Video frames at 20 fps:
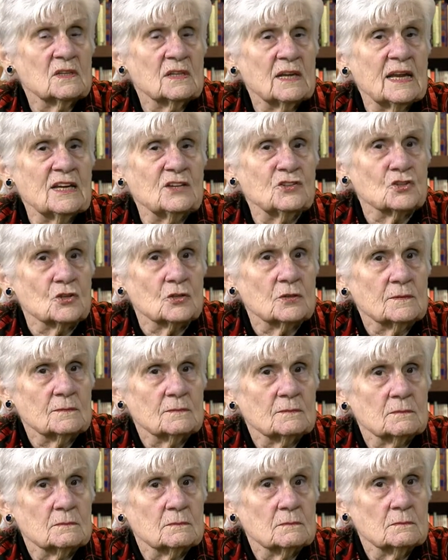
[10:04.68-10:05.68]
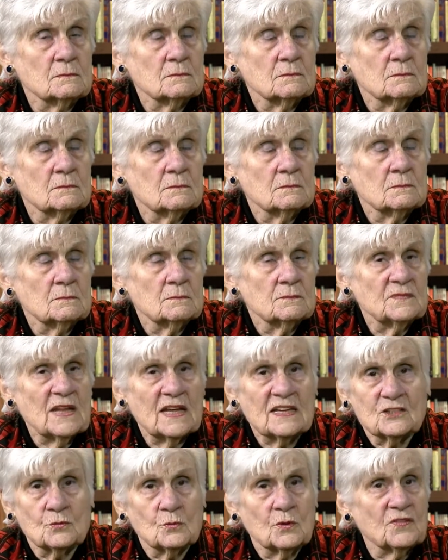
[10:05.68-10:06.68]
nature.
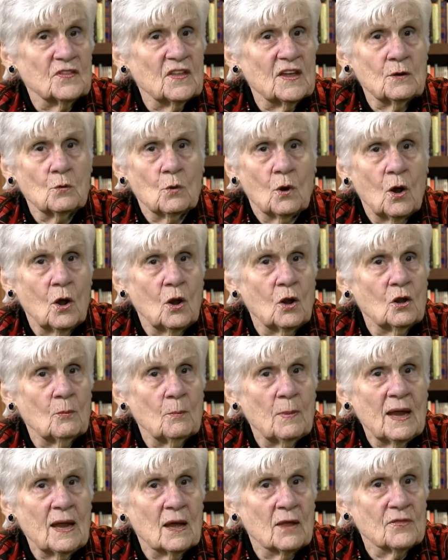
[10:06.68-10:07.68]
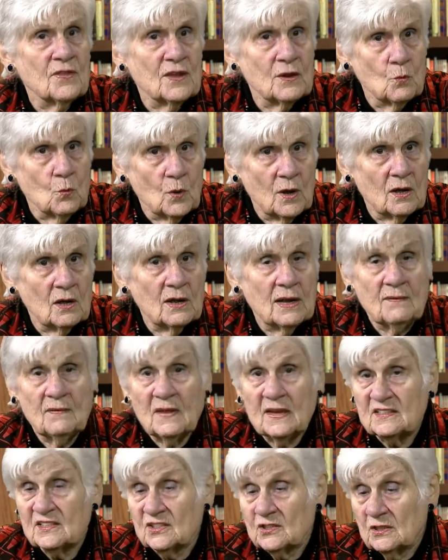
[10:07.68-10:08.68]
That's what they were all about. They well, and
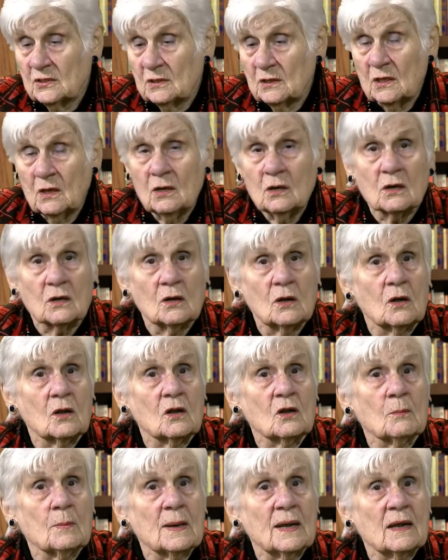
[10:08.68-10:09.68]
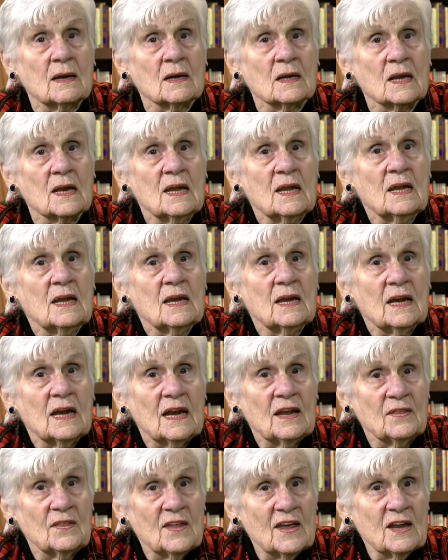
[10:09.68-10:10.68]
they still are all about it.
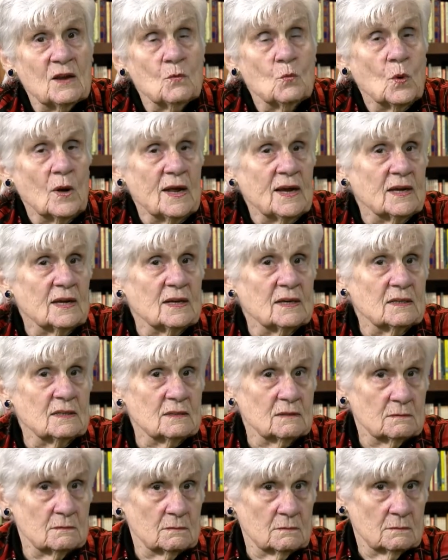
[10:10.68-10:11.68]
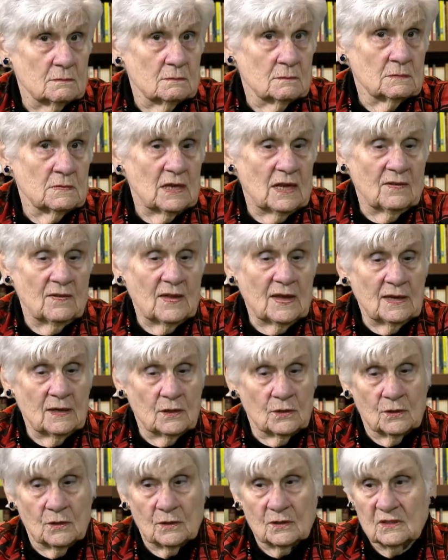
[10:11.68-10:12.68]
And they waited, and they
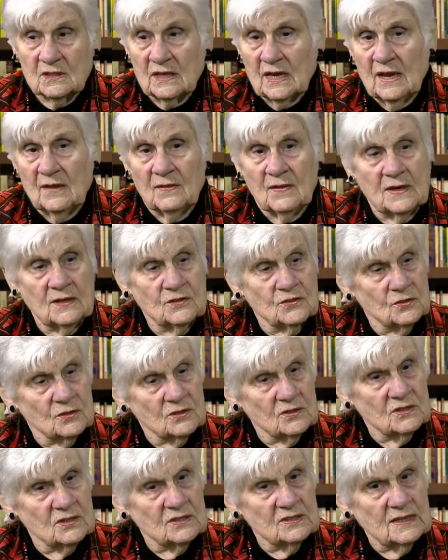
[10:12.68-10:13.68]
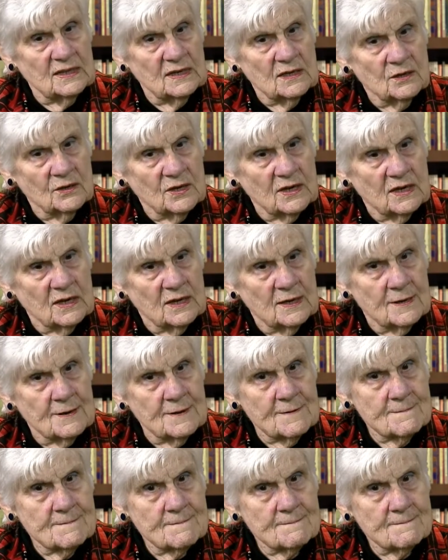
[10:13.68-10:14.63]
looked, and they took the dare in,